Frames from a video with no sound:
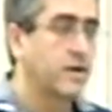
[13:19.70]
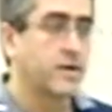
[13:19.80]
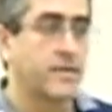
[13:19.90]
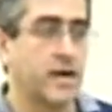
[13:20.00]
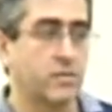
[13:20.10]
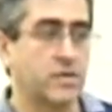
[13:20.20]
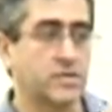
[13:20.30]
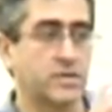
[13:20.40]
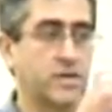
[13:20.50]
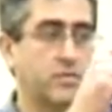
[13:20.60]
Now what it's
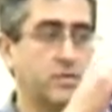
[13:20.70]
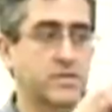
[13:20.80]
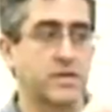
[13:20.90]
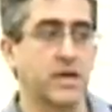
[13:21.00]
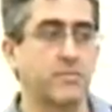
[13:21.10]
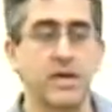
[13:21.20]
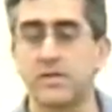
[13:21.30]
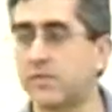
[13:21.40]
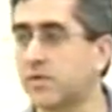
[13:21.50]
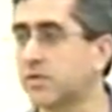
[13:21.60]
going to do is going to apply the
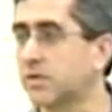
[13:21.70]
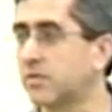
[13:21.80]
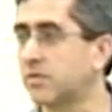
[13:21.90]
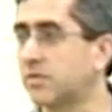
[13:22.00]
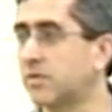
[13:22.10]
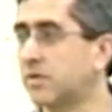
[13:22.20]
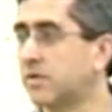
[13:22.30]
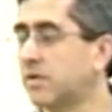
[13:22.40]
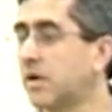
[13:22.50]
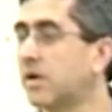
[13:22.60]
first load.
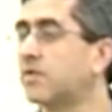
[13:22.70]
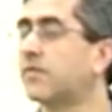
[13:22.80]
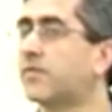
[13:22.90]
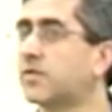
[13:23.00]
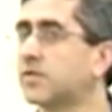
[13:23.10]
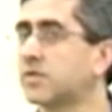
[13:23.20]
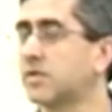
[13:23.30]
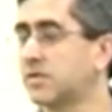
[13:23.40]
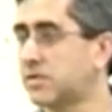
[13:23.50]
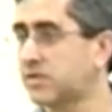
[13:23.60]
The first
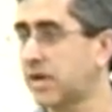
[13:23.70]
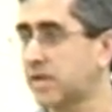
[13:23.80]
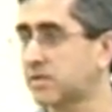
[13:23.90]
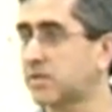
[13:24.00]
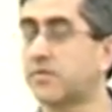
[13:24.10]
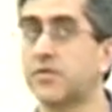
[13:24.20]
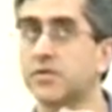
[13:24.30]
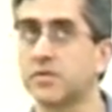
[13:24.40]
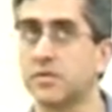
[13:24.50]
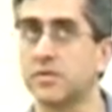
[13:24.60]
stress,
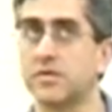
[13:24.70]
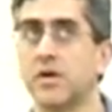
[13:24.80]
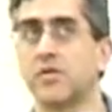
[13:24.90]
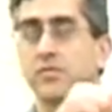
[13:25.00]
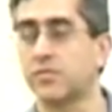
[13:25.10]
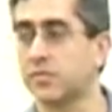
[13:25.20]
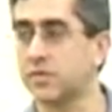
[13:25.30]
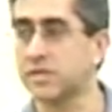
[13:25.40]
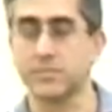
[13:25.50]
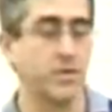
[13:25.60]
first load to
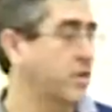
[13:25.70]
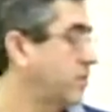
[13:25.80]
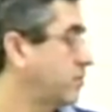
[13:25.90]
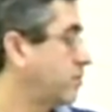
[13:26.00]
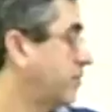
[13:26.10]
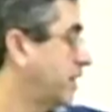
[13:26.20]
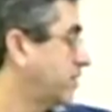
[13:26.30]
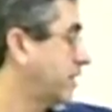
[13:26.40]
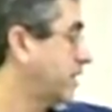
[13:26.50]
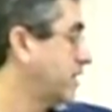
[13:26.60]
correspond to my
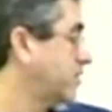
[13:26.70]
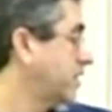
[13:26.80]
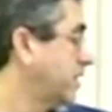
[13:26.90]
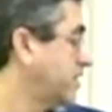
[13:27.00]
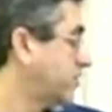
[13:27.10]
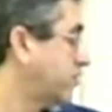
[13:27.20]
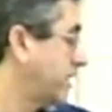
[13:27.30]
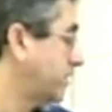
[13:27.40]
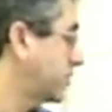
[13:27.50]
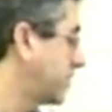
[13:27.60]
target stress.